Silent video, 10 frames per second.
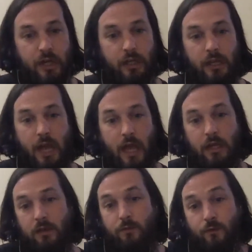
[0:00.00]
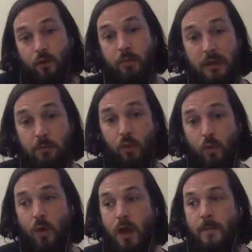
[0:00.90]
And for
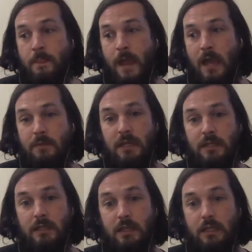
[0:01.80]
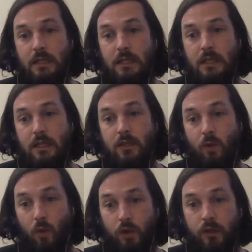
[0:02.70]
people, I mean, the
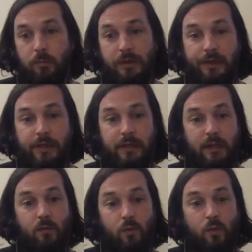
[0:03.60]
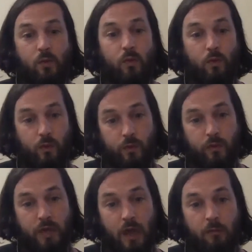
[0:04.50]
auditability that will
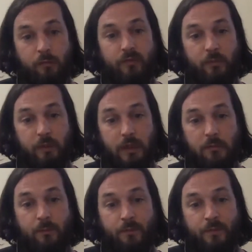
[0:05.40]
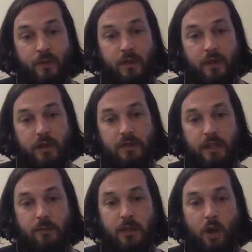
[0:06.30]
come to Beam, it's
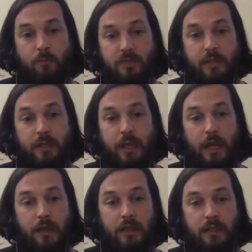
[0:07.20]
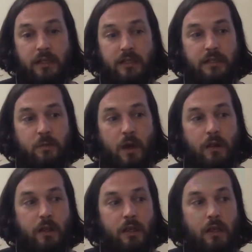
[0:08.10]
going to be opt-in. And I think this is one of
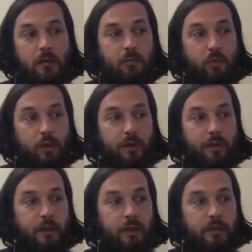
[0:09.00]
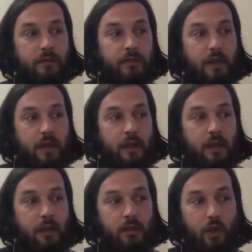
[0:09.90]
the important things,
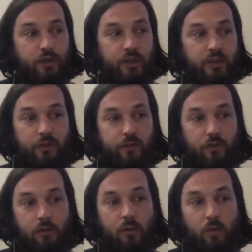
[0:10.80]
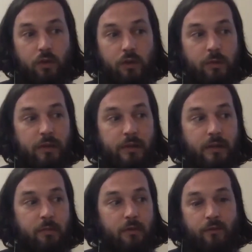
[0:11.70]
not just for
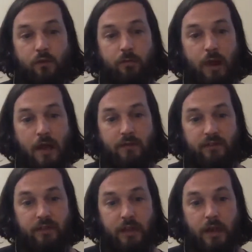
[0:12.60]
auditability, but for privacy.